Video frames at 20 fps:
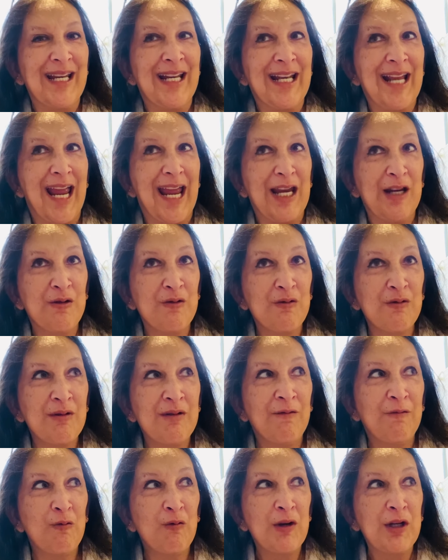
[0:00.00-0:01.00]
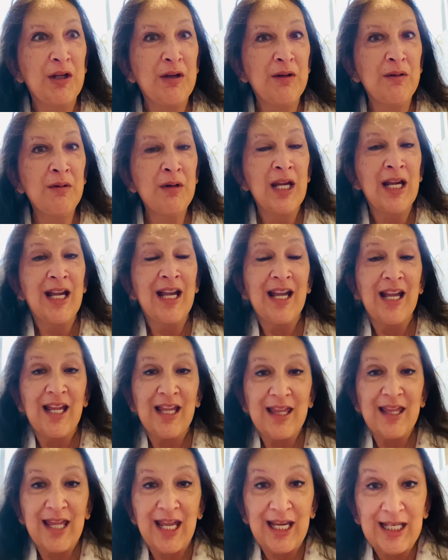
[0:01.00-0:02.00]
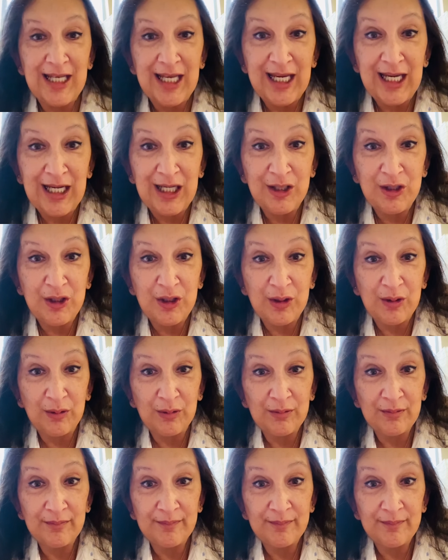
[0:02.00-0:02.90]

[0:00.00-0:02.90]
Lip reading: and hatred for you, they need you.